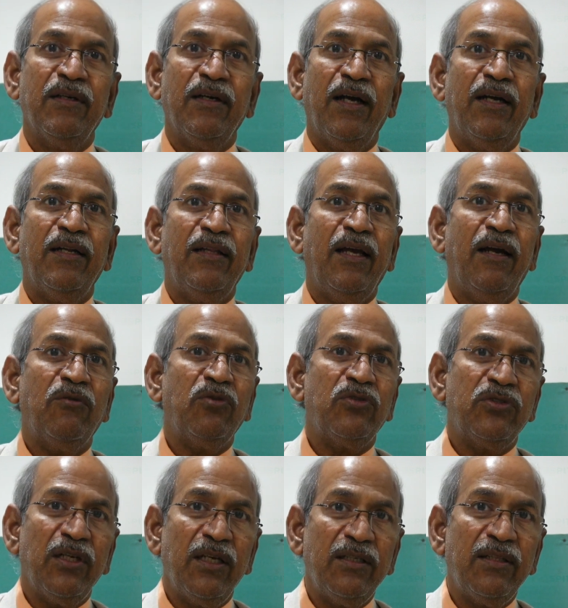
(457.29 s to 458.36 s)
And they have to
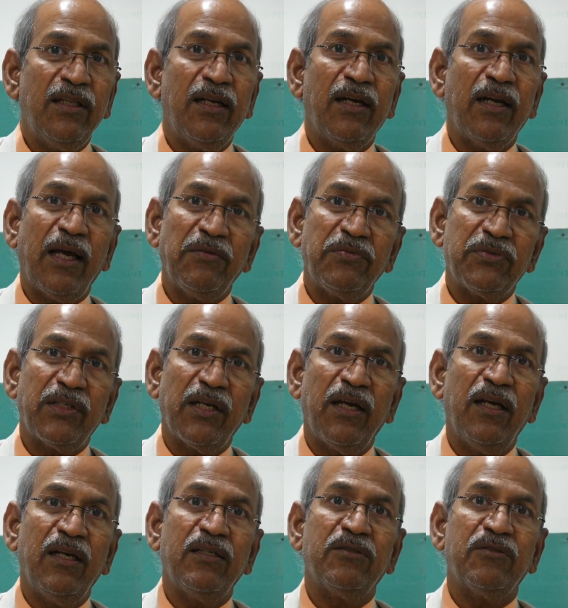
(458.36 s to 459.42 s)
change their
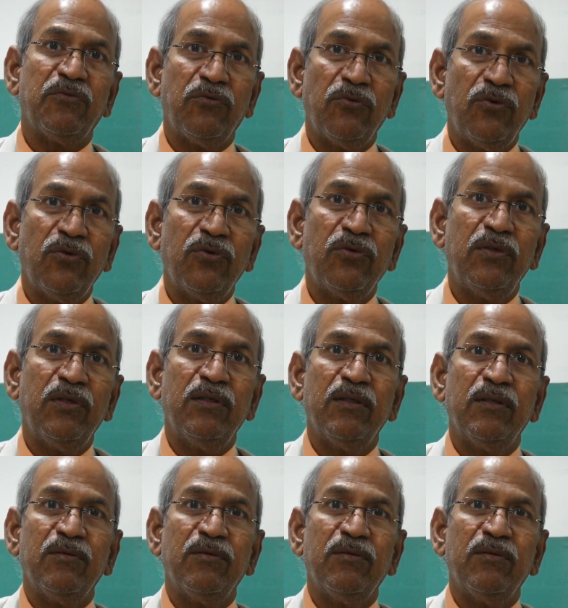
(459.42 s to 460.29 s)
lifestyles, food,